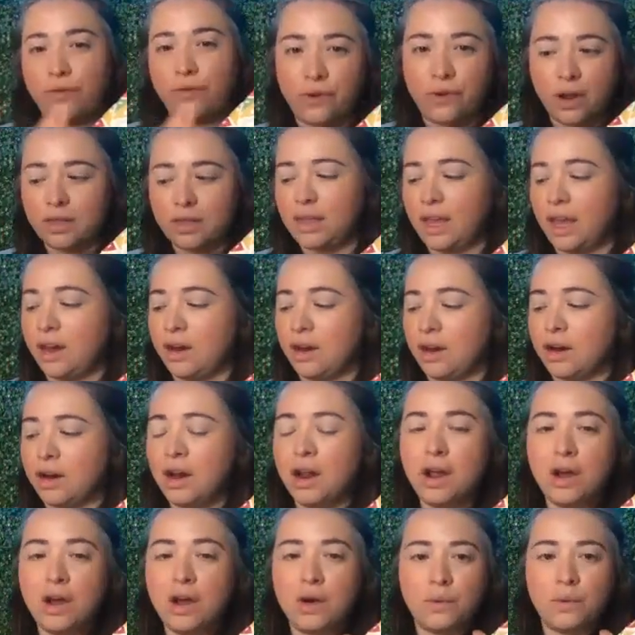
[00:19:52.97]
front layer,
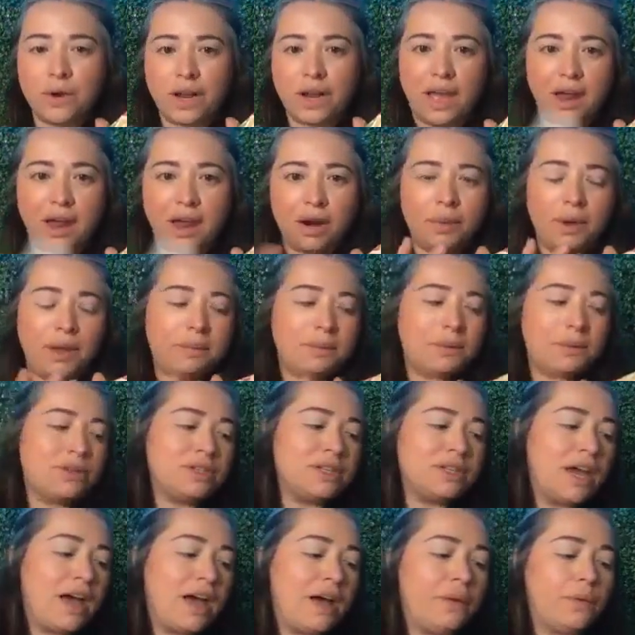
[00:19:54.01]
we're gonna get our paper
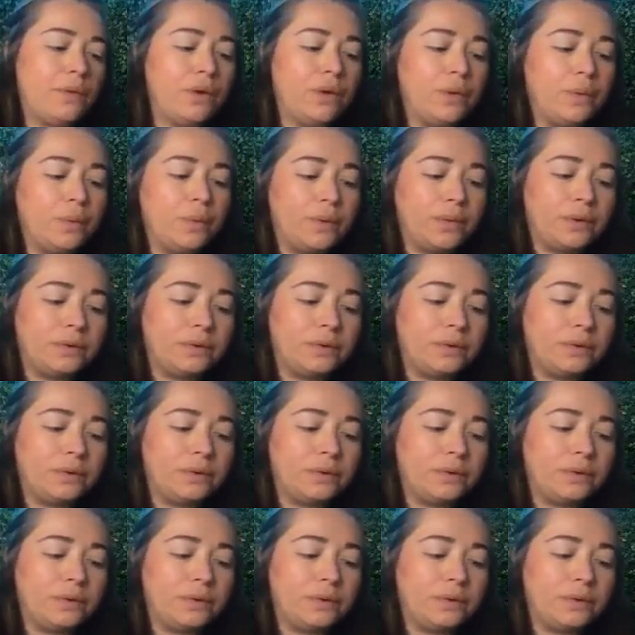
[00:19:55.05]
towel.